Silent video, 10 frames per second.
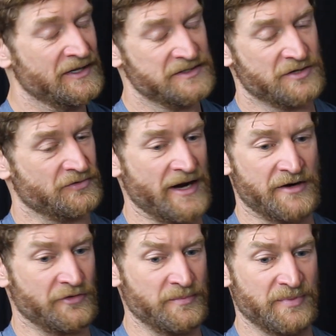it's a great
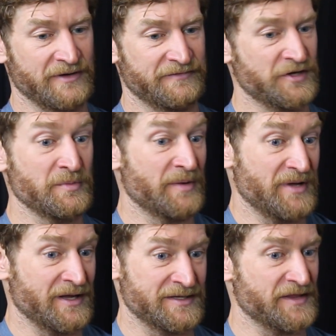group of human
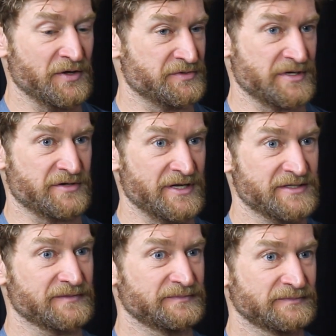beings at those
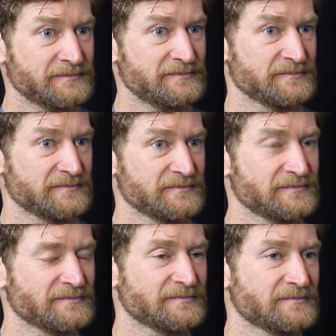retreats. Yeah,
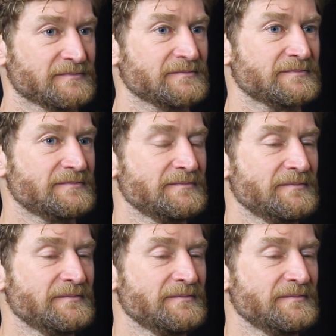when when you are